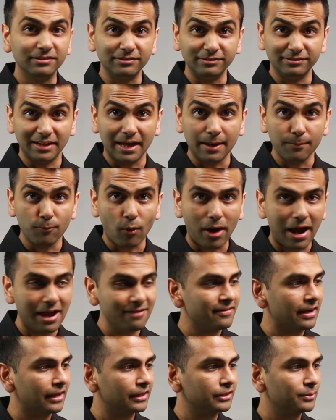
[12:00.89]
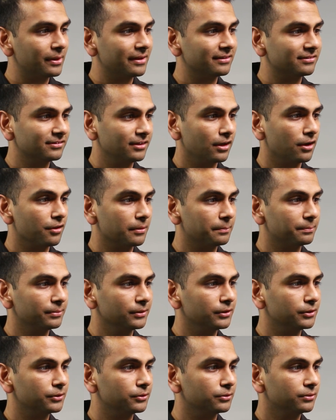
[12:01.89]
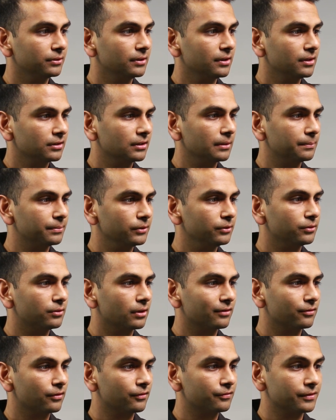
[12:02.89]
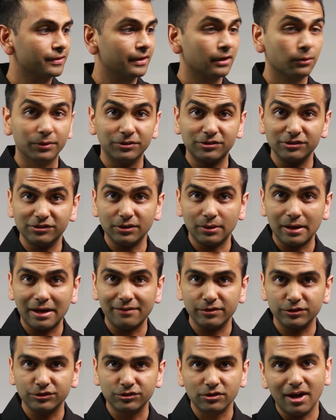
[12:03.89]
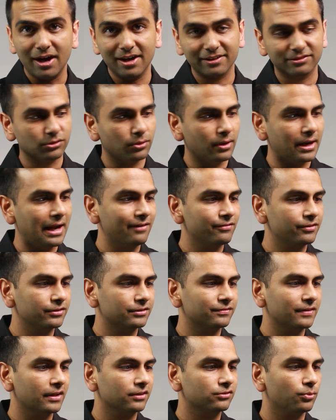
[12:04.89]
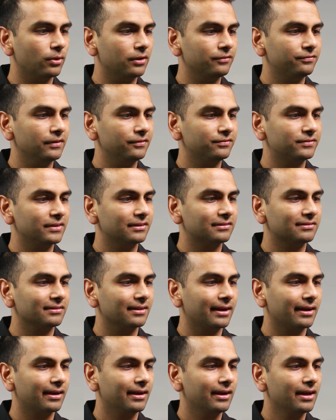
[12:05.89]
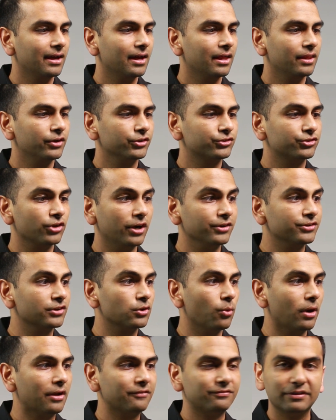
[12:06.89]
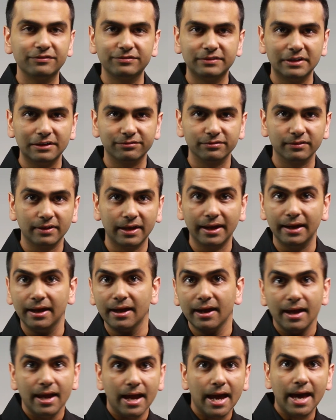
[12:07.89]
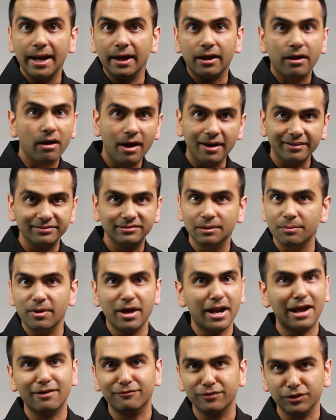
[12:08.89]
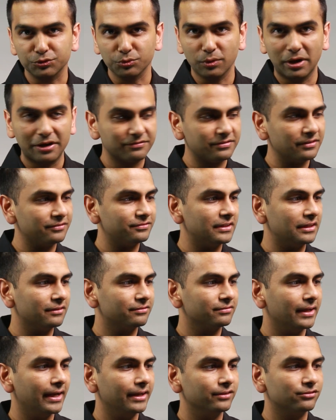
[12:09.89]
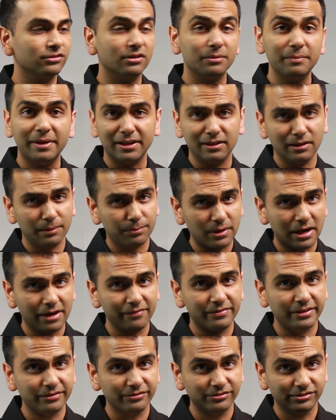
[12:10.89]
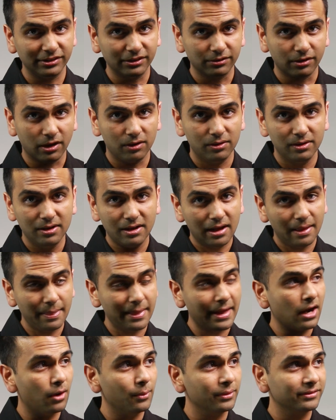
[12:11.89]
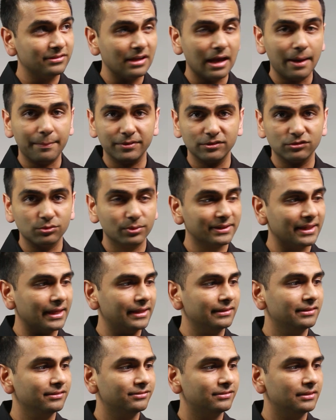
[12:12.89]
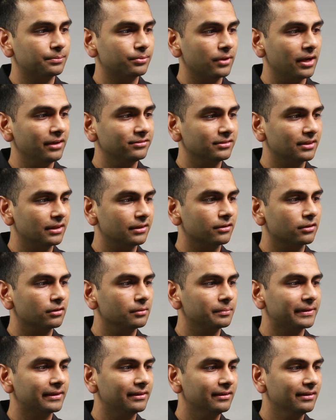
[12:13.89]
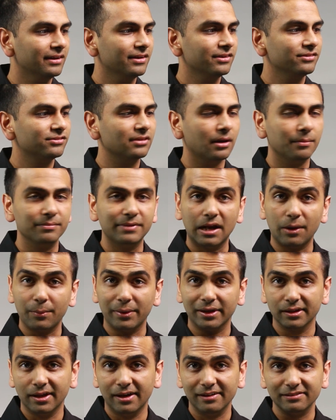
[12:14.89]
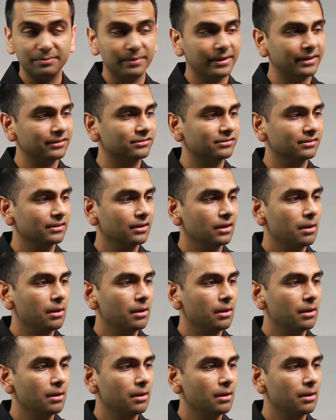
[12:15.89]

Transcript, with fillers: the same Y value as, you know, the blue, the blue curve over there, which is their average cost. So on average, if that's one hundred fifty dollars, it's like, they're charging one hundred fifty dollars a flight, and it costs them on average one hundred fifty dollars a flight, so they're making a profit of zero, and that always happens with A T C pricing, and there will be some deadweight loss, but it's